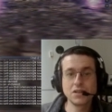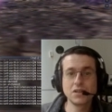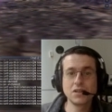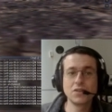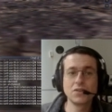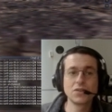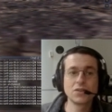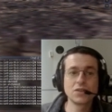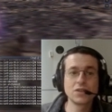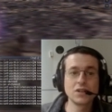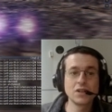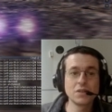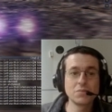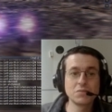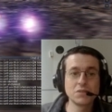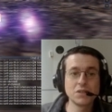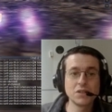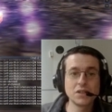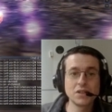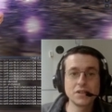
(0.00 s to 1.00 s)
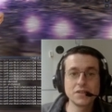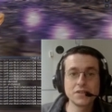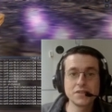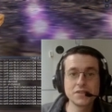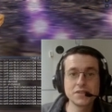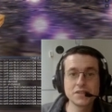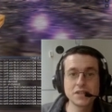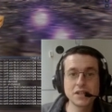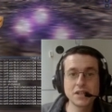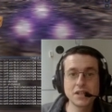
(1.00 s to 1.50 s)
Oh, come on.
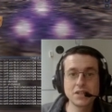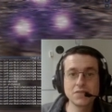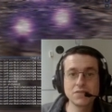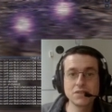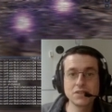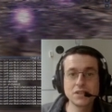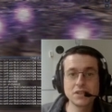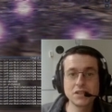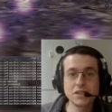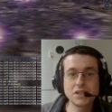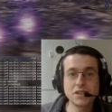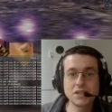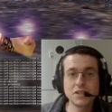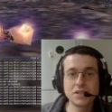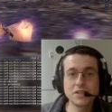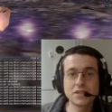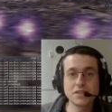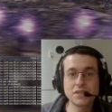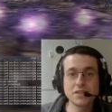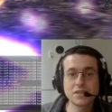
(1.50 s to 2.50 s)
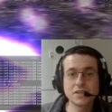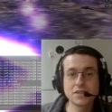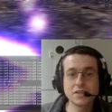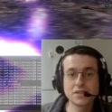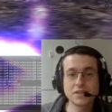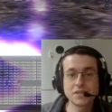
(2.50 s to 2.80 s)
This is getting ridiculous.